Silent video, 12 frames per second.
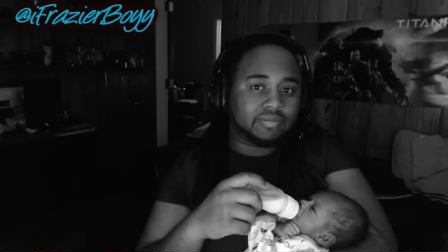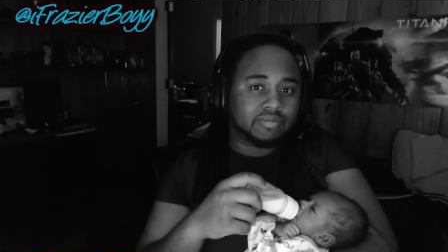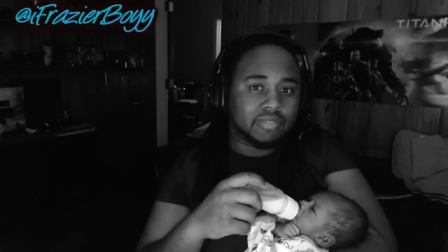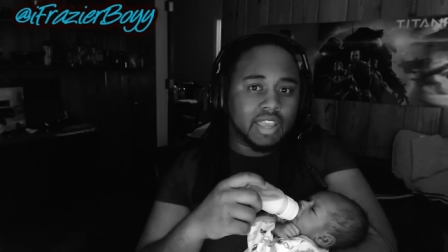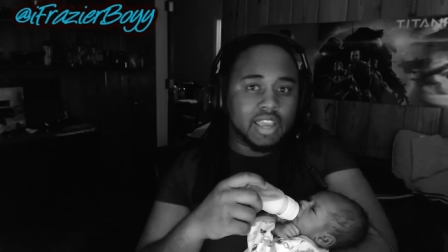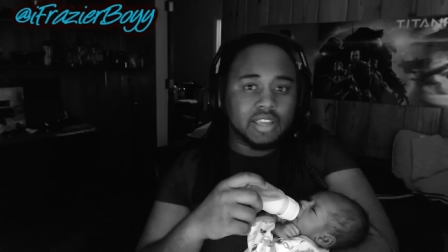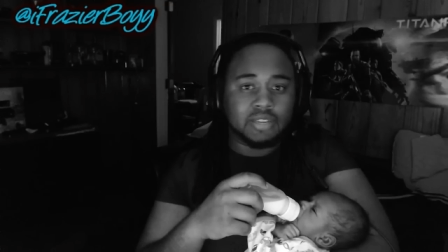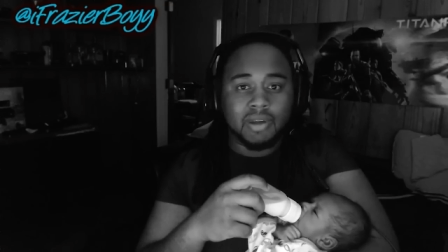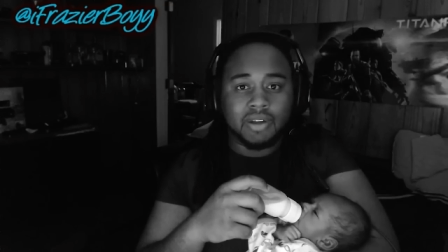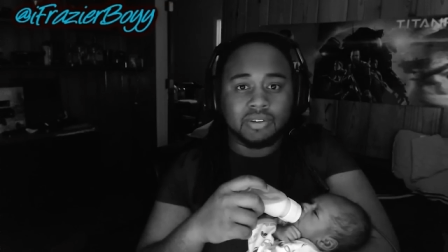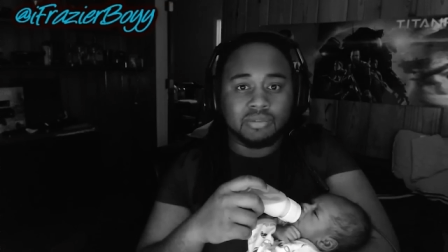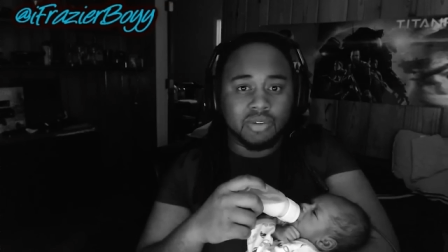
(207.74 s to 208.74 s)

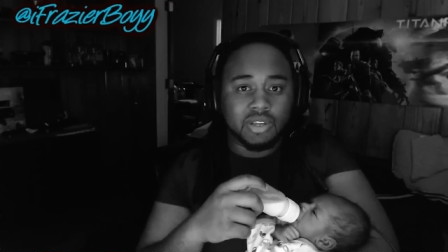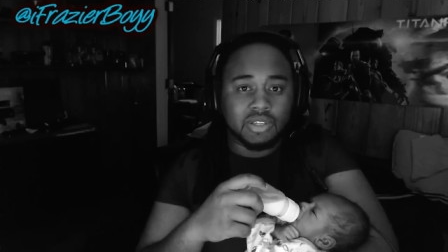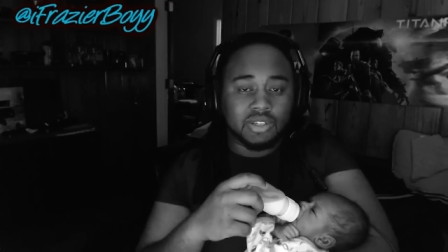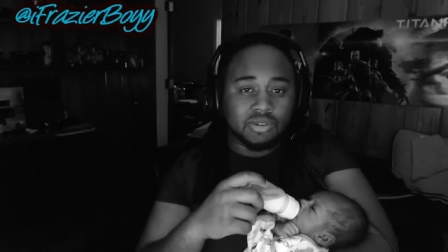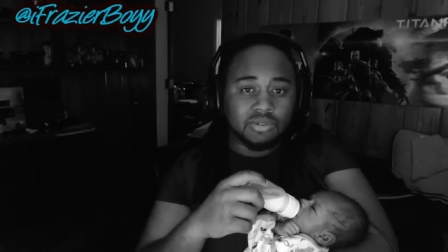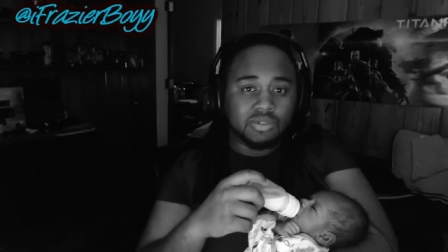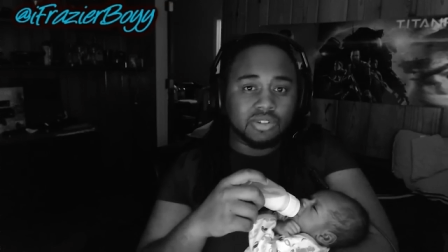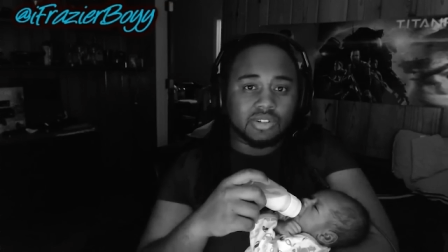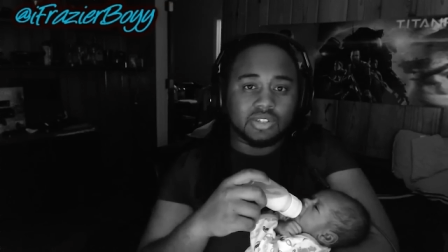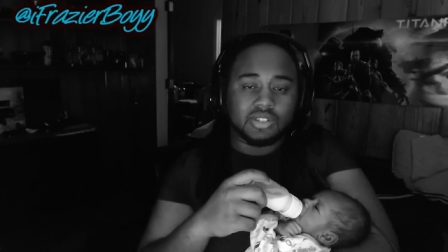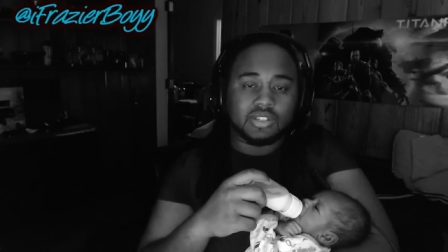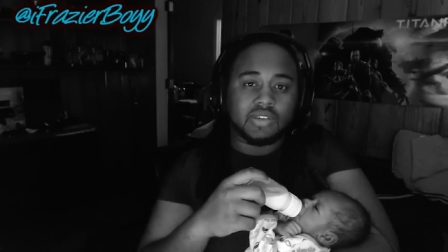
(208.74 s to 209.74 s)
Xbox One
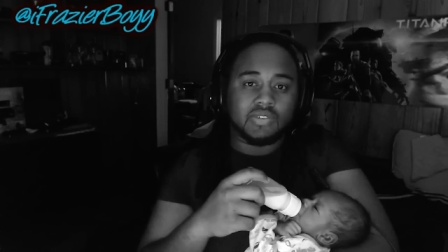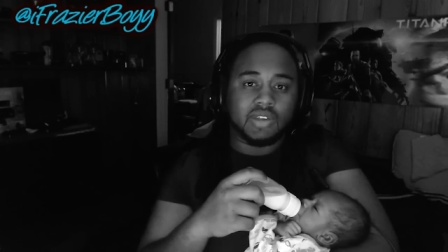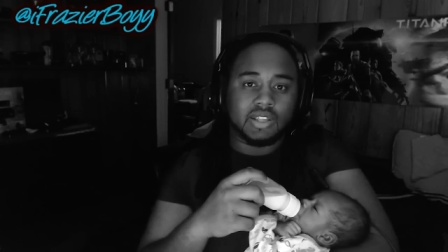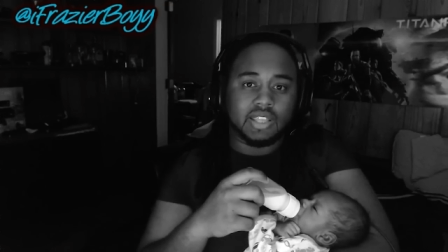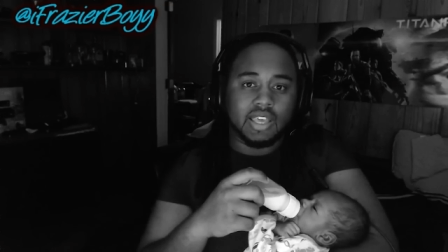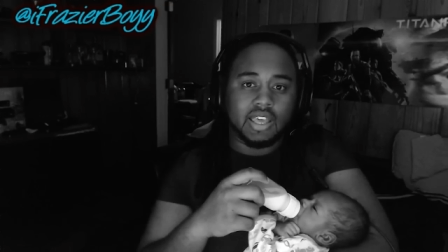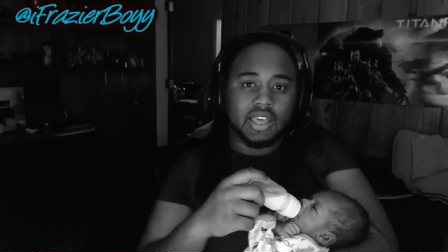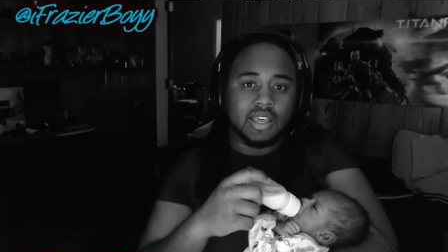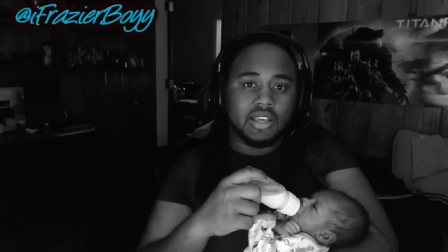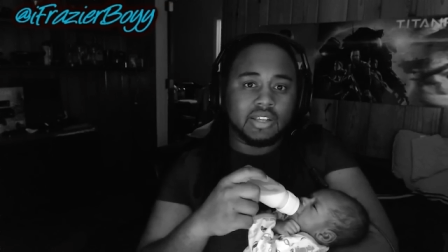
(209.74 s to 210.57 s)
users and stuff like that.